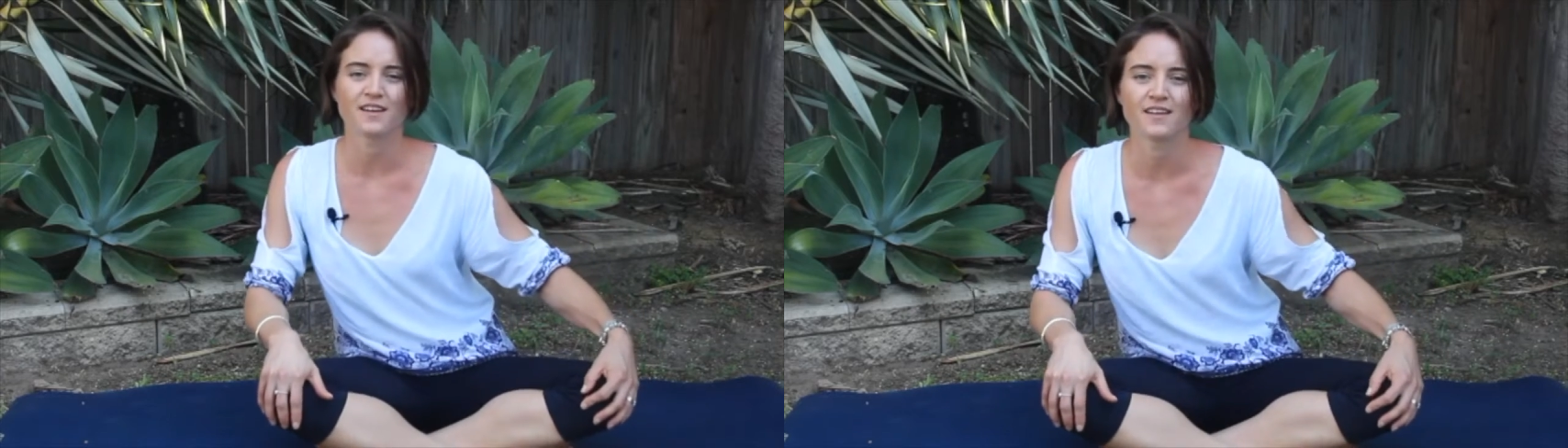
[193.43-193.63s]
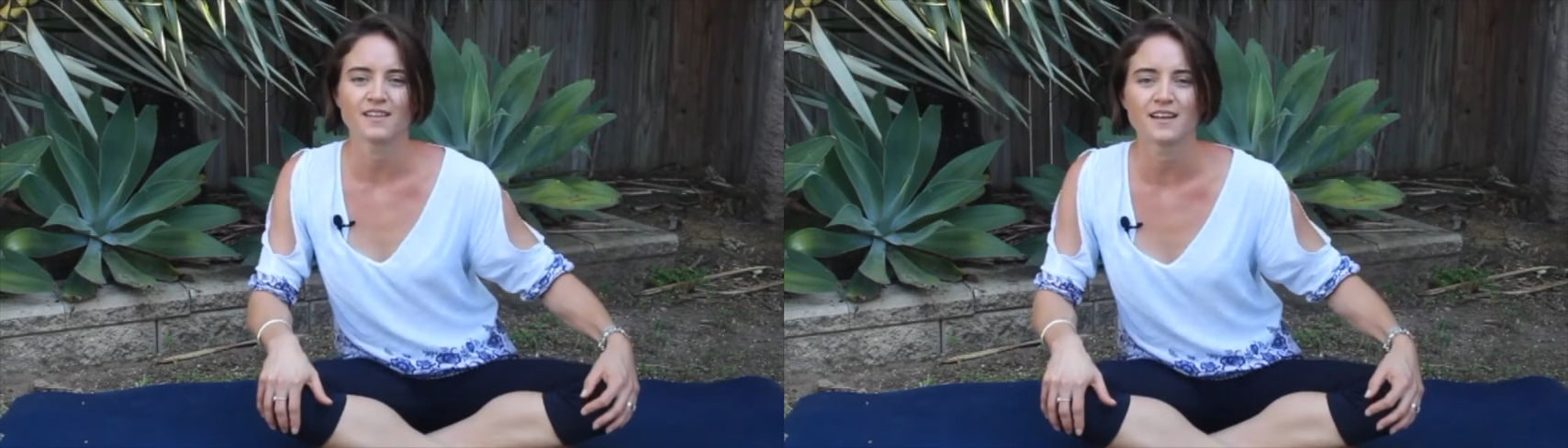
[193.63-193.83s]

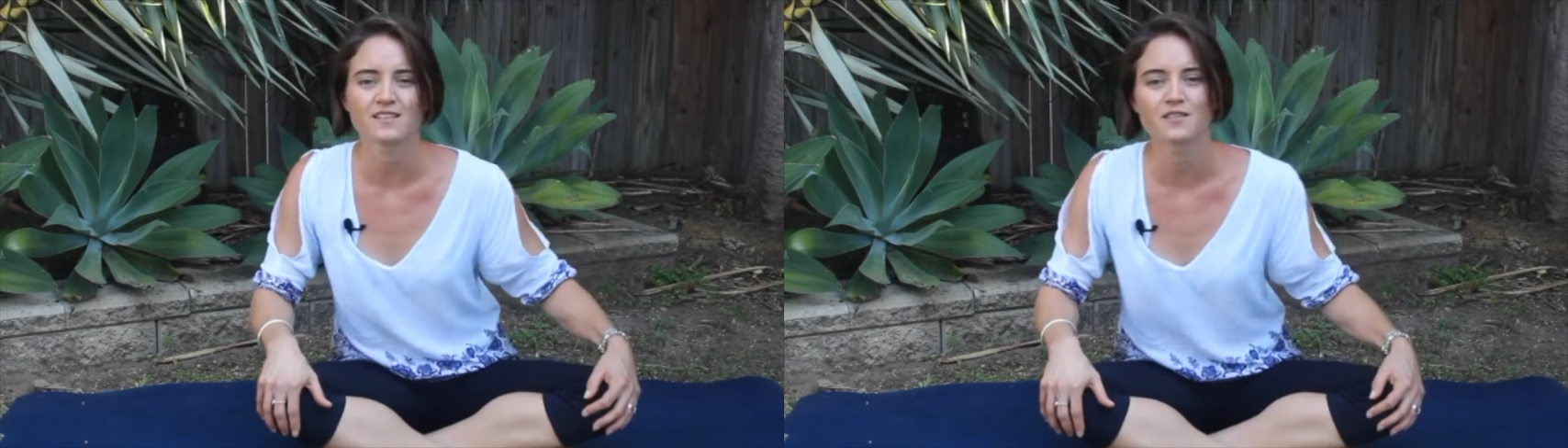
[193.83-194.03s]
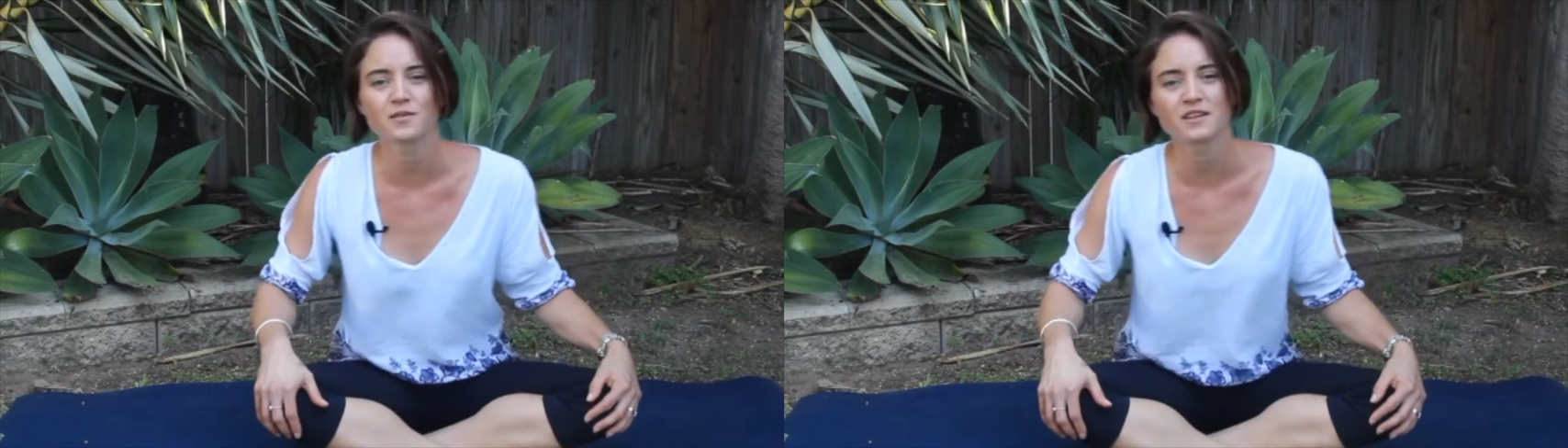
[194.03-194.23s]
and
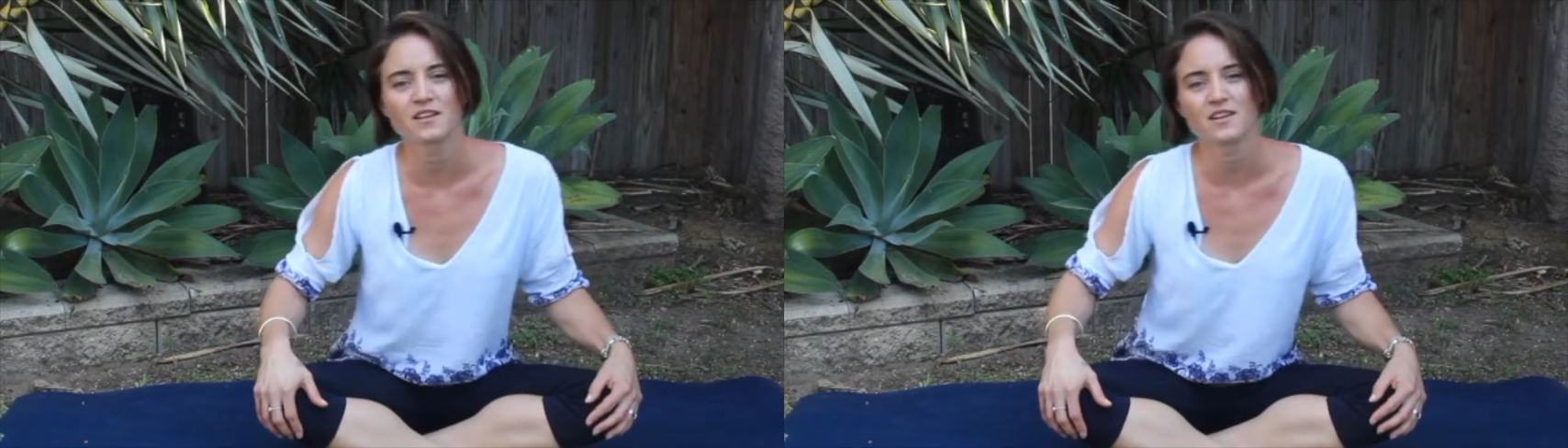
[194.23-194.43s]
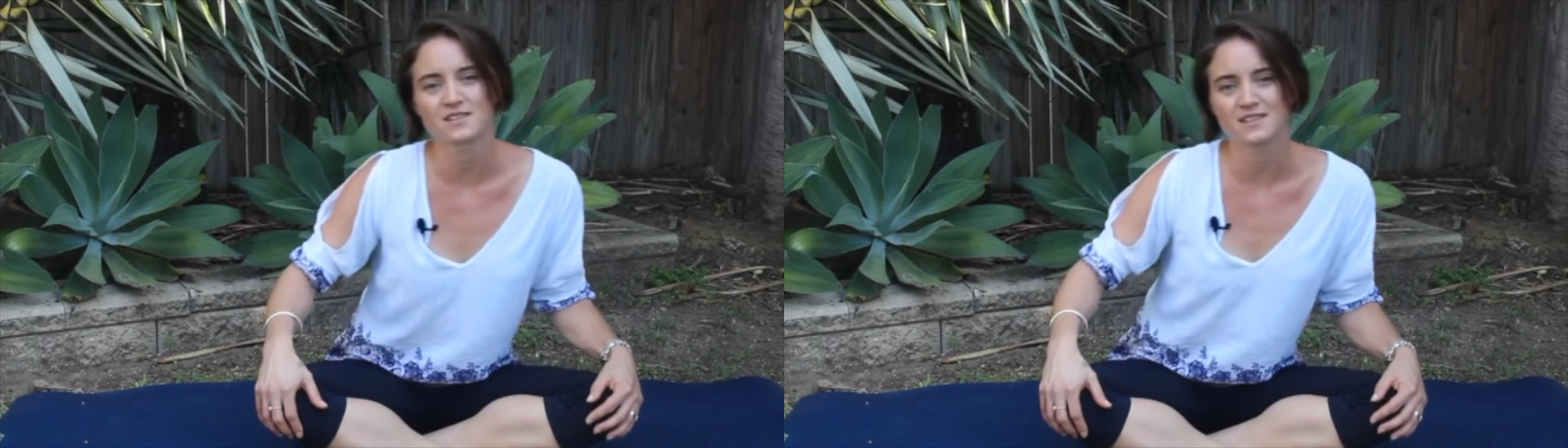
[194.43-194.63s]
that's a really
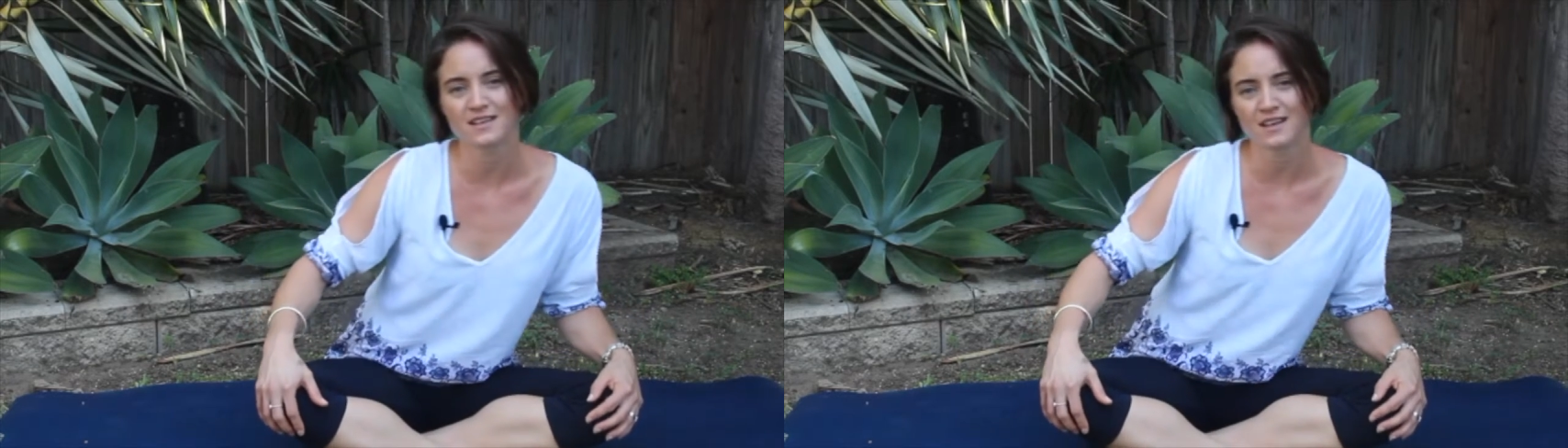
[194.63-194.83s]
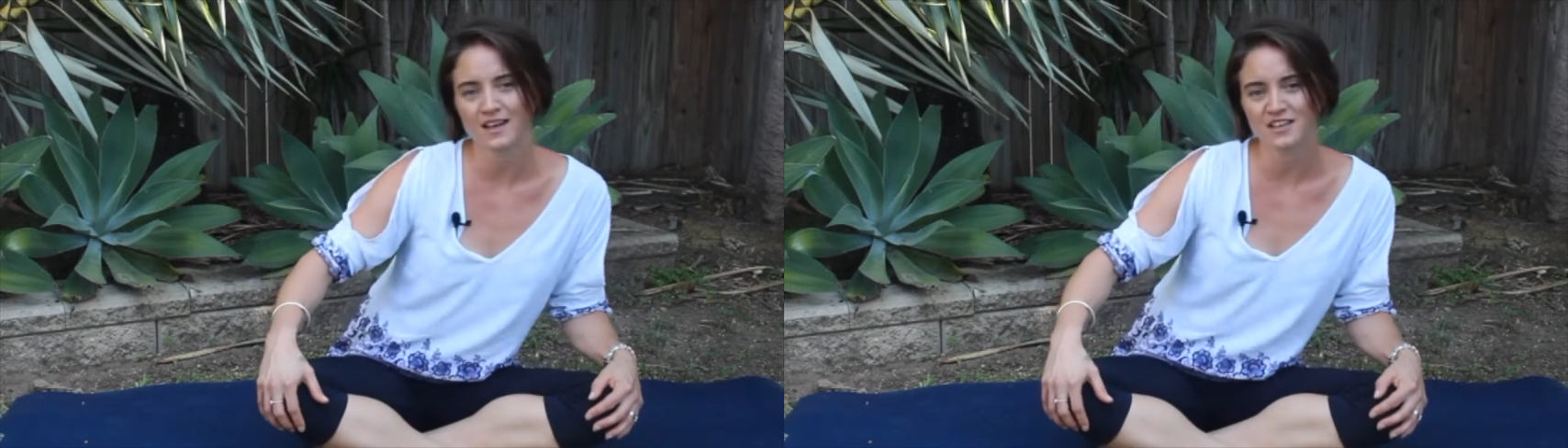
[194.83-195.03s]
nice
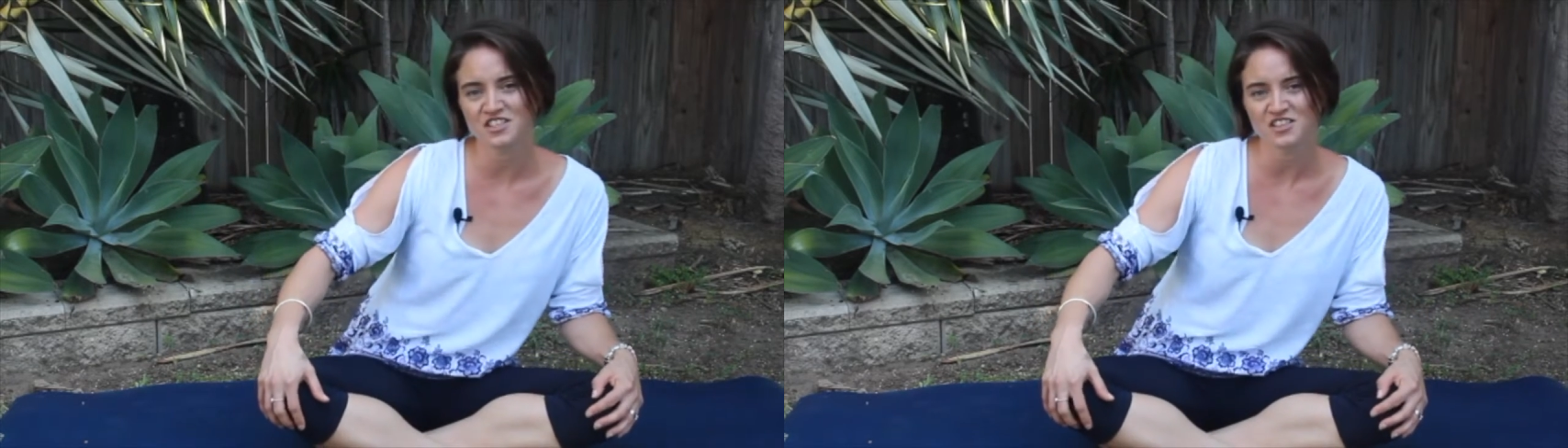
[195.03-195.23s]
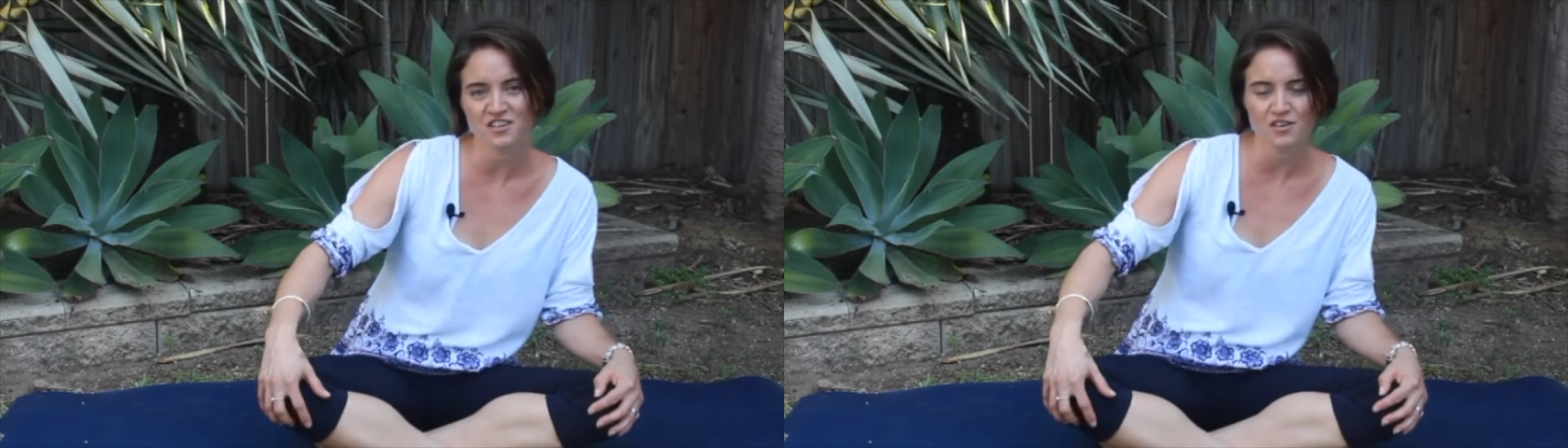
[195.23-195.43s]

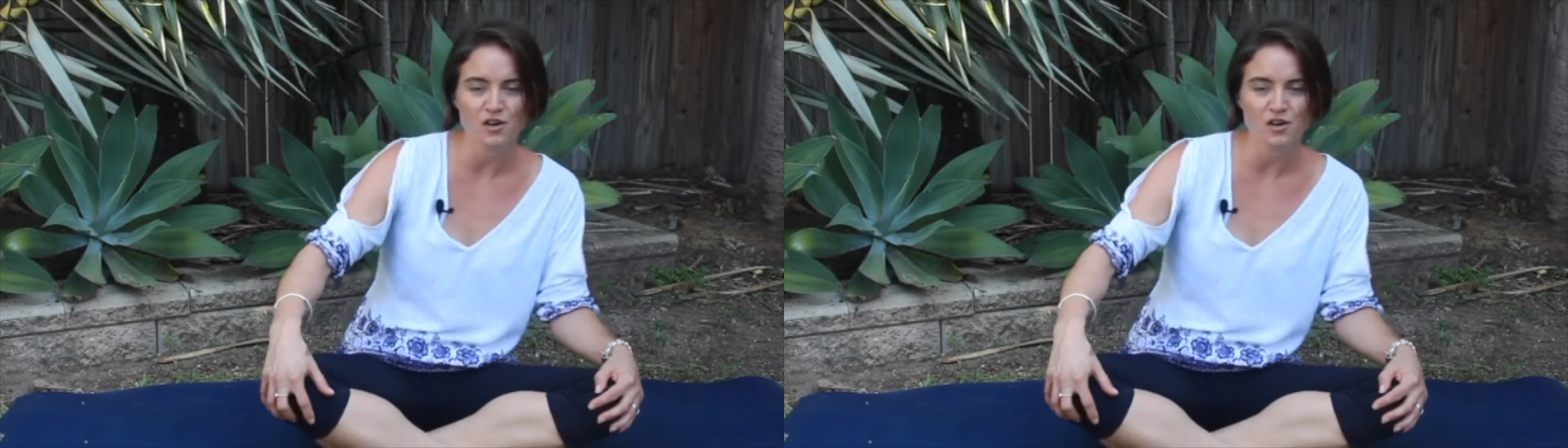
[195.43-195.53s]
indication